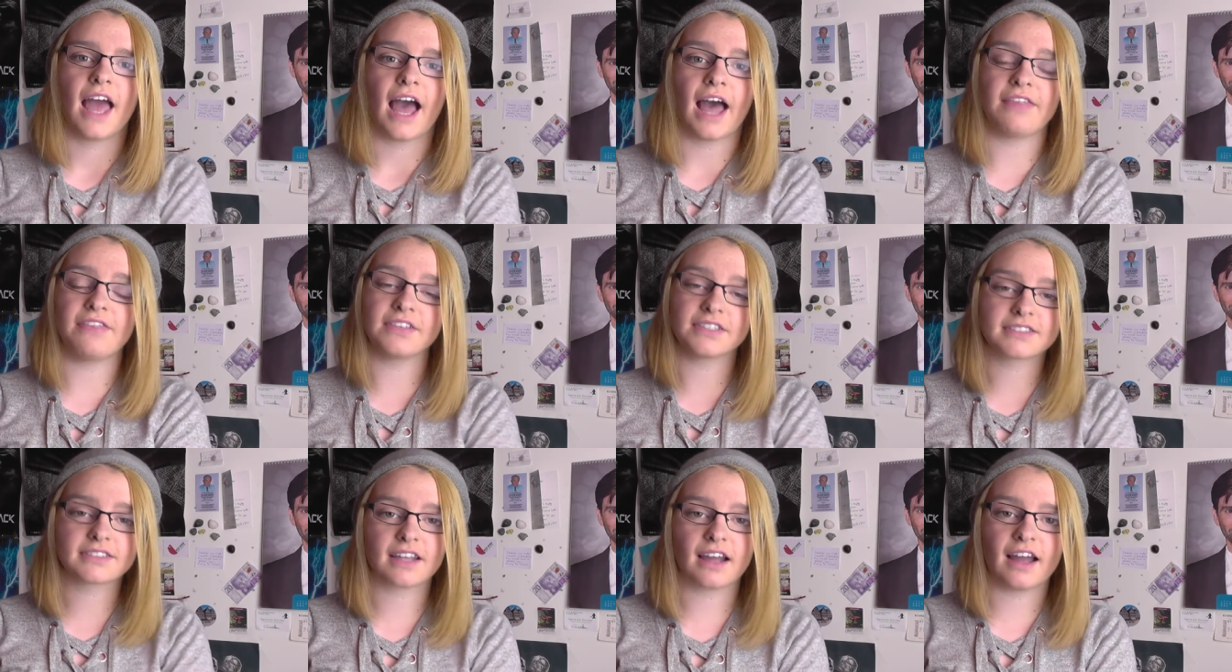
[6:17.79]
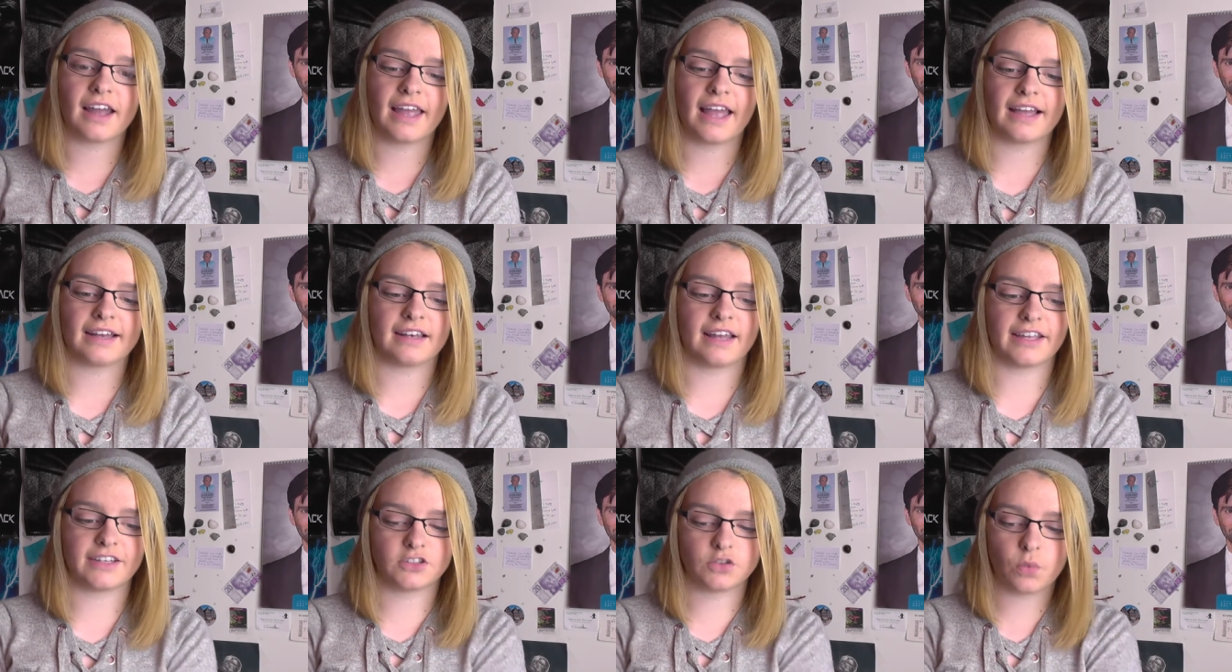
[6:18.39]
And this guy had
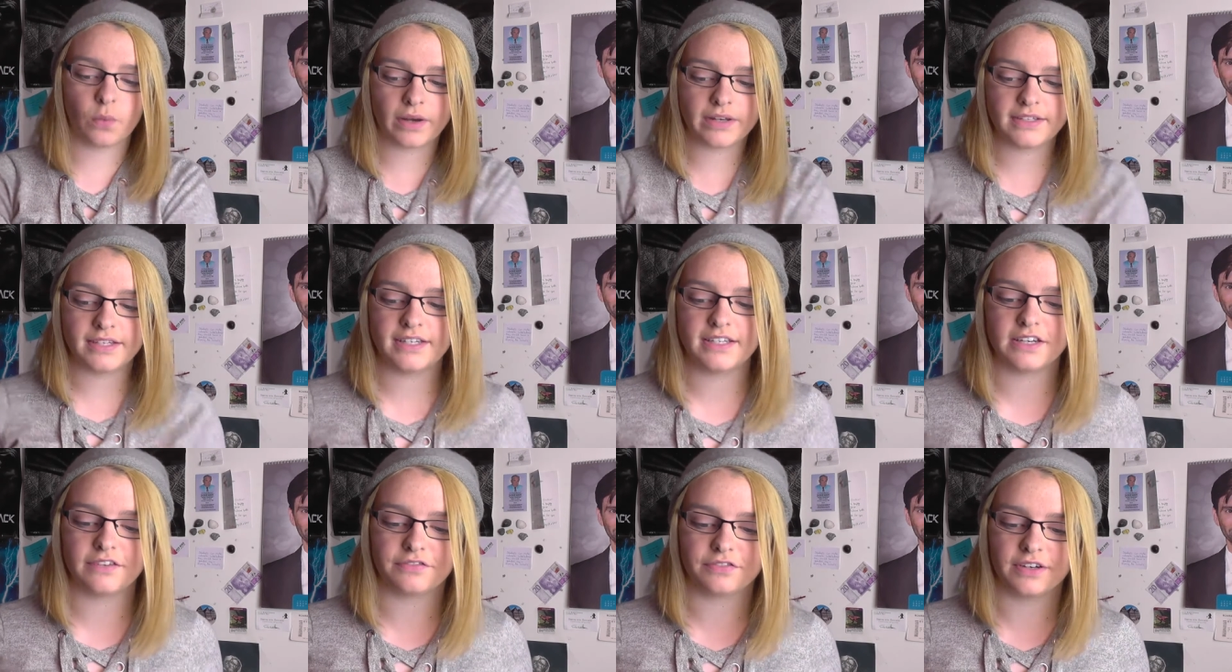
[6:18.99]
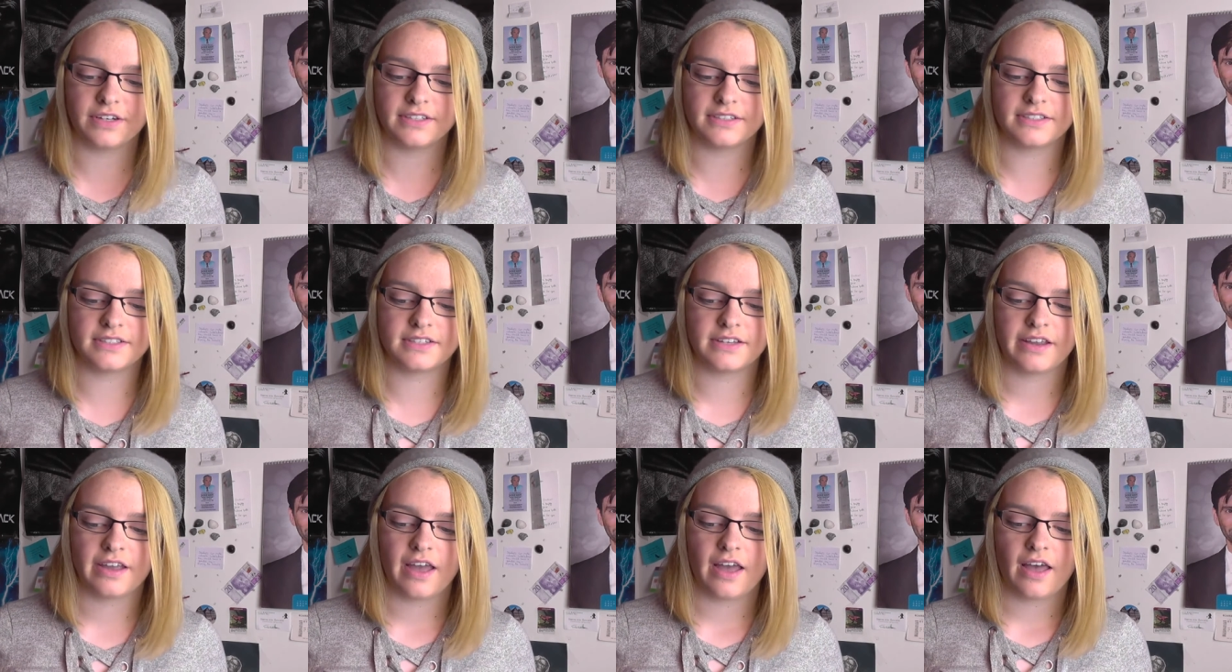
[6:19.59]
like 20
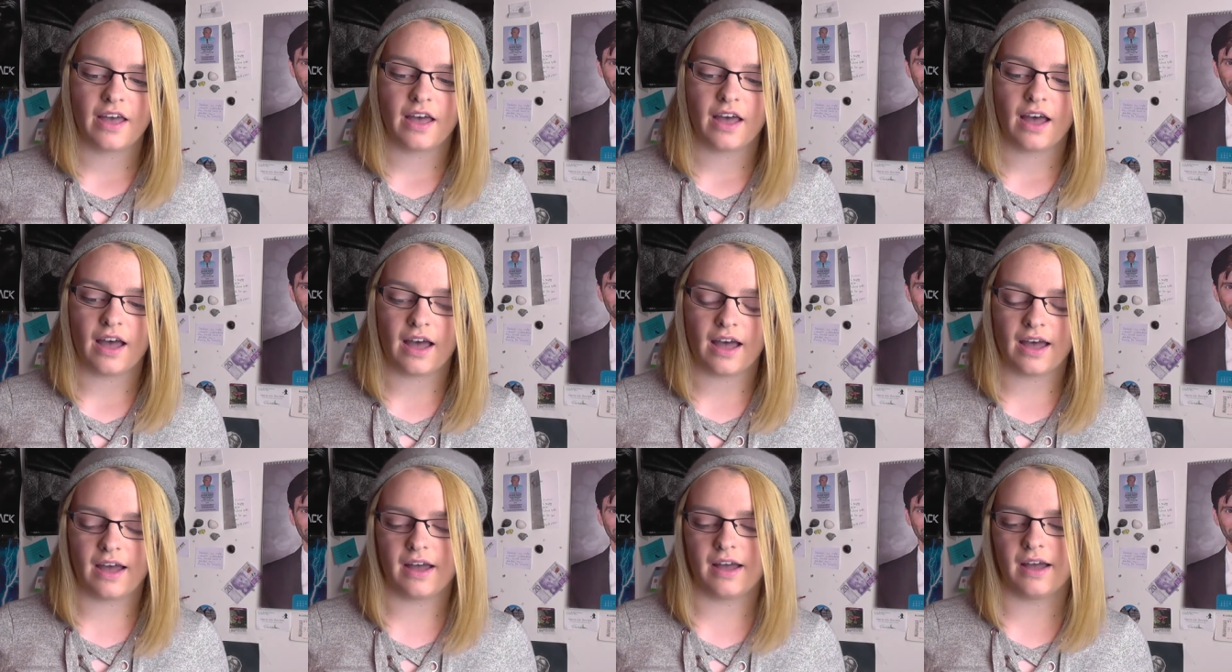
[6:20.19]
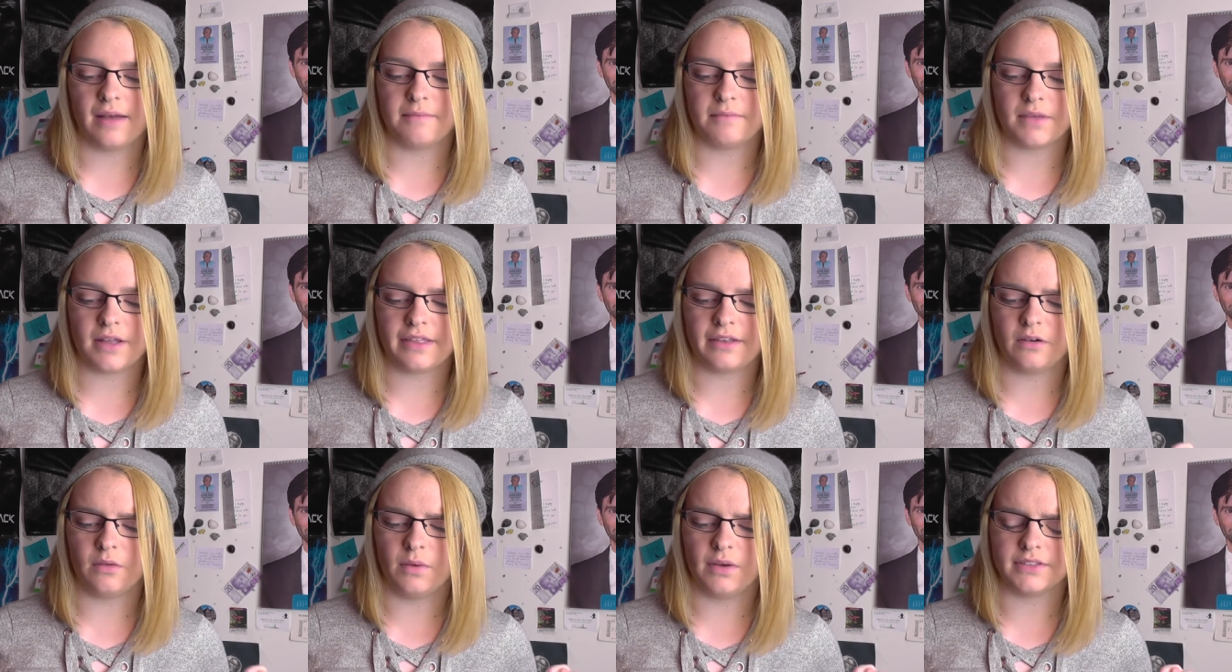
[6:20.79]
different, um, I
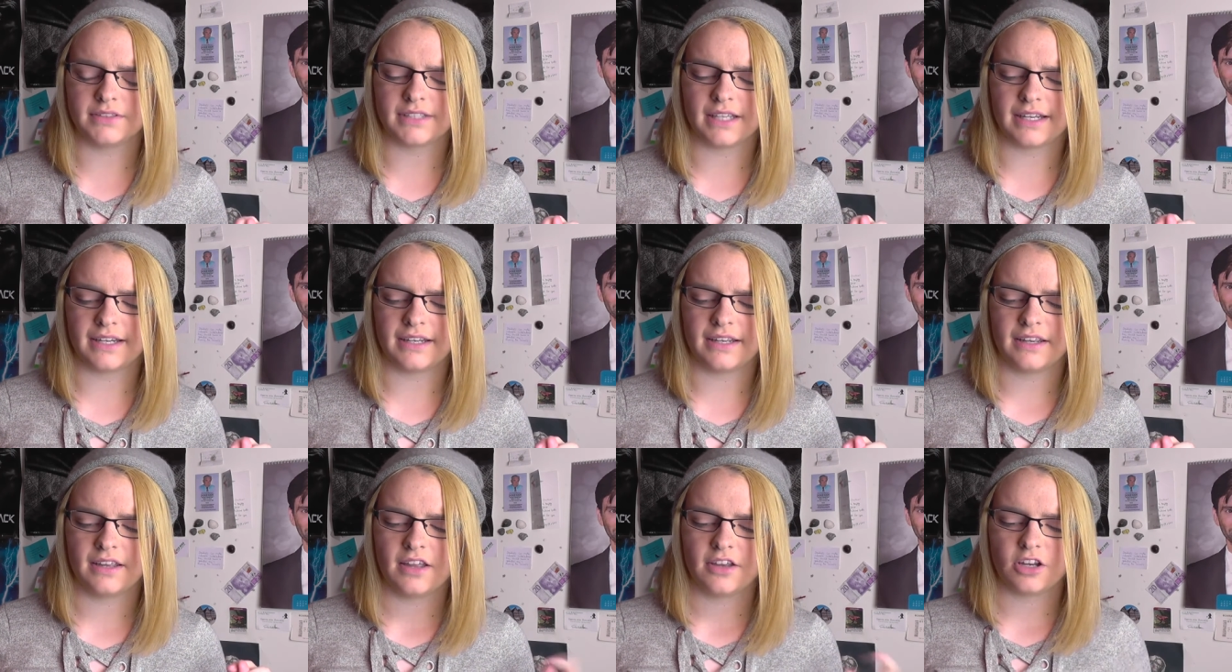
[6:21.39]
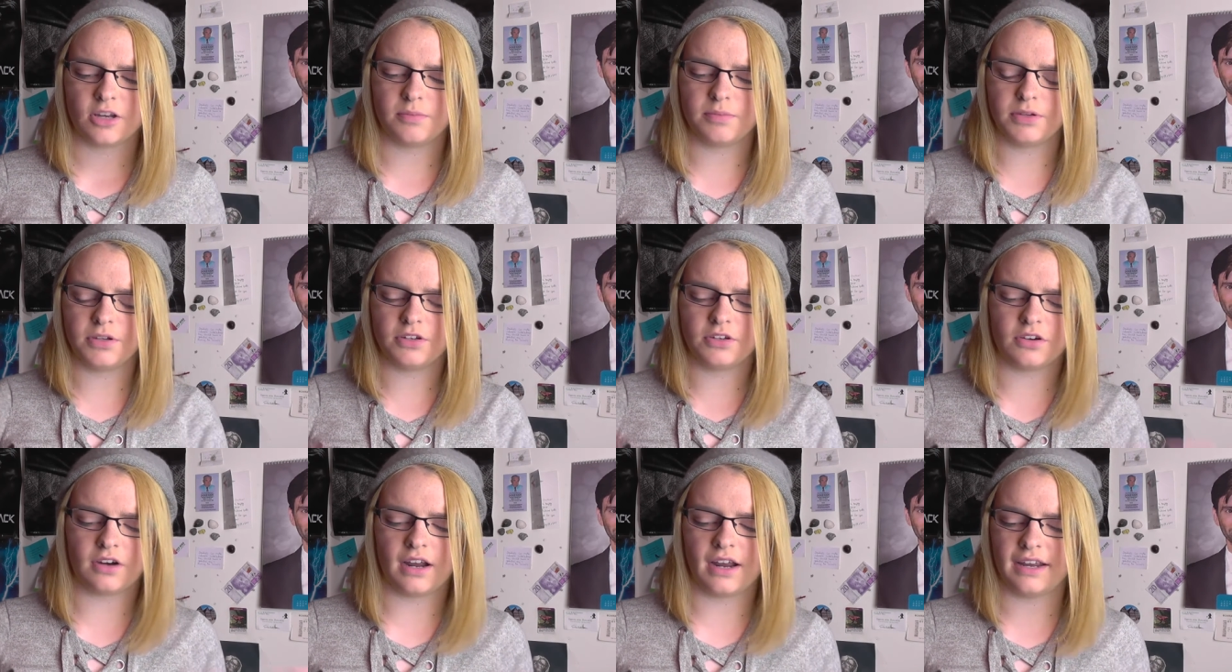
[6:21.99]
think it was like
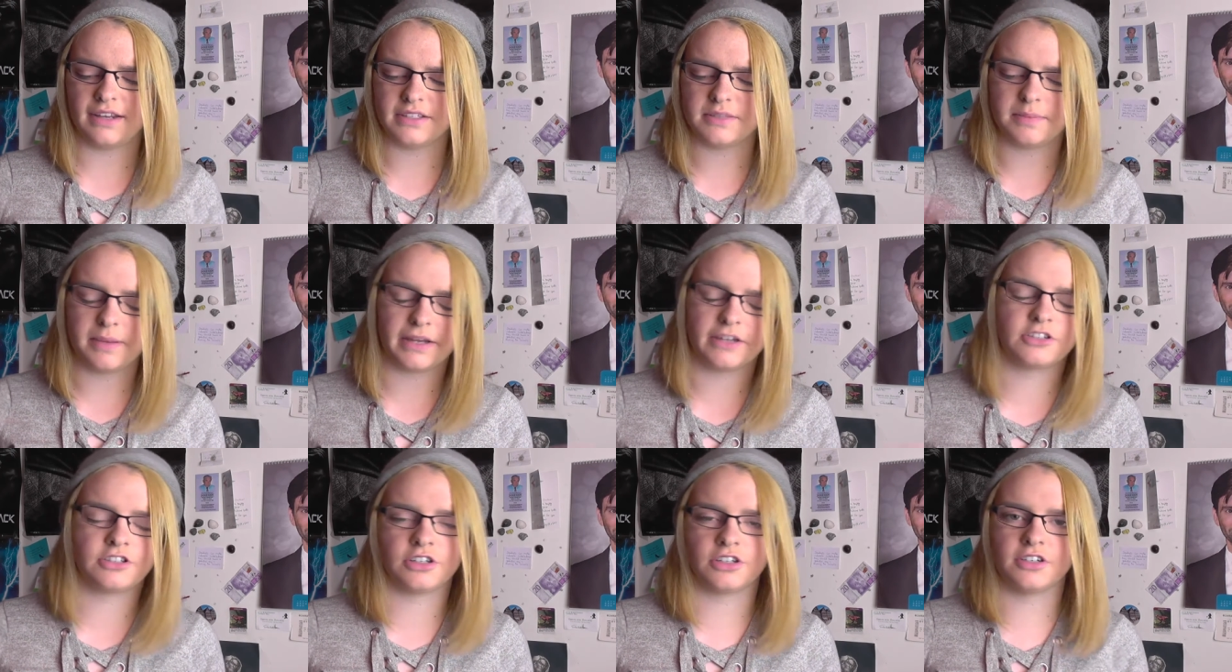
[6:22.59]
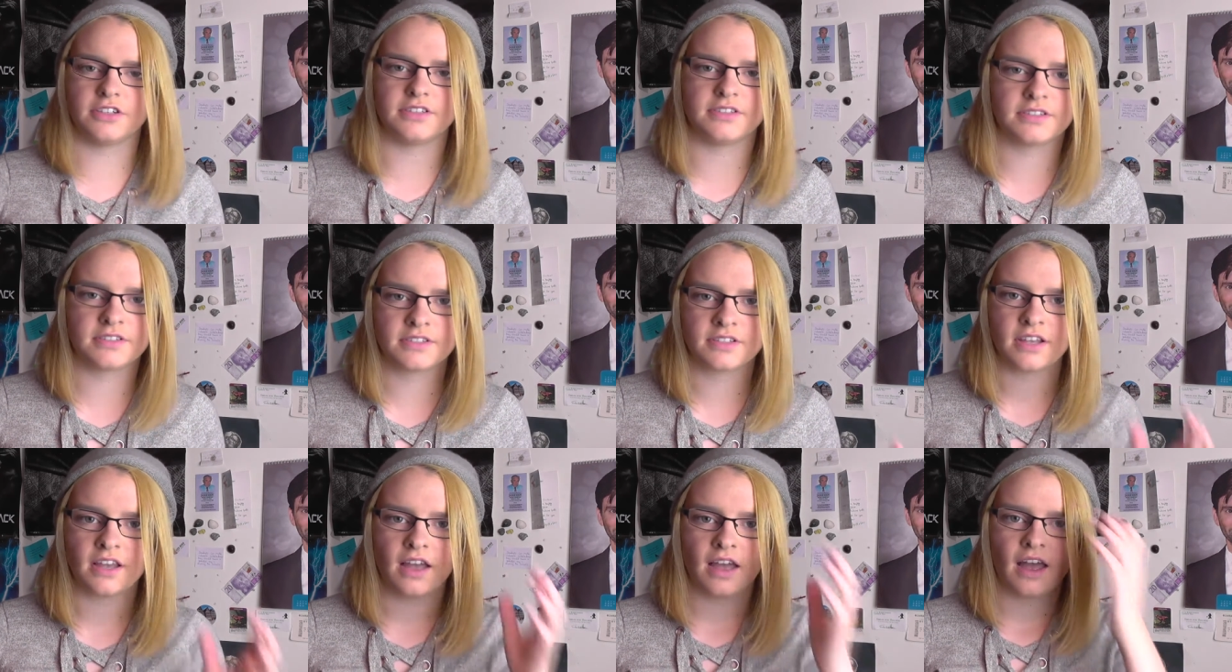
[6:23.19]
computerized
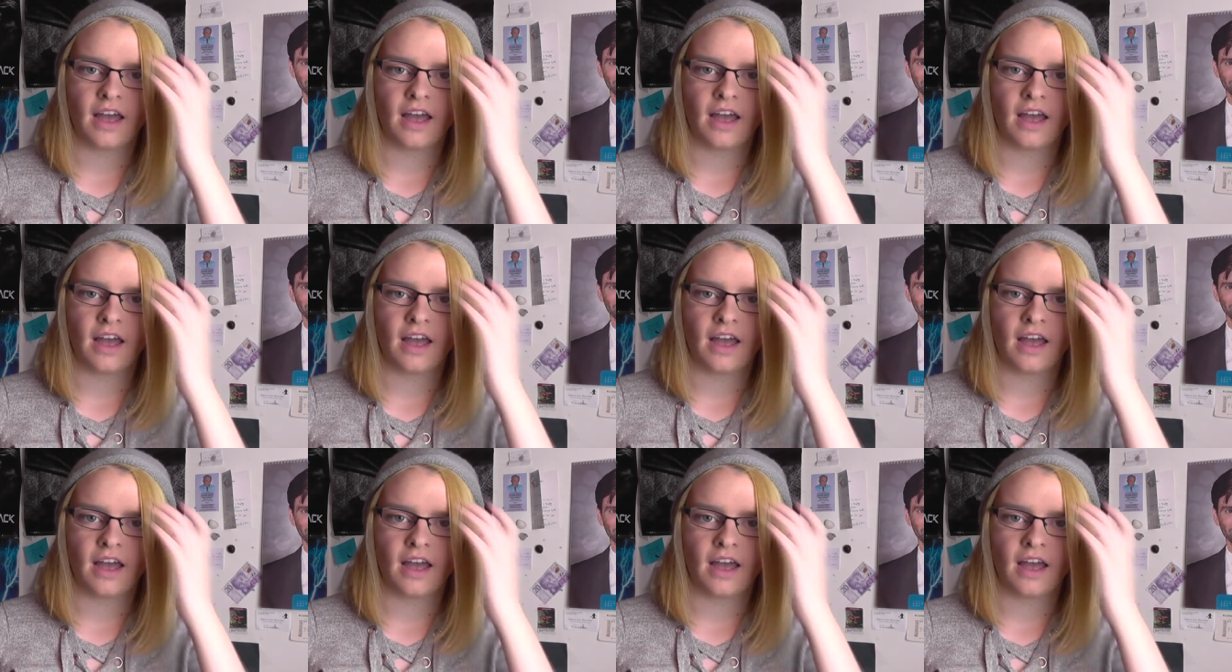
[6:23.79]
pictures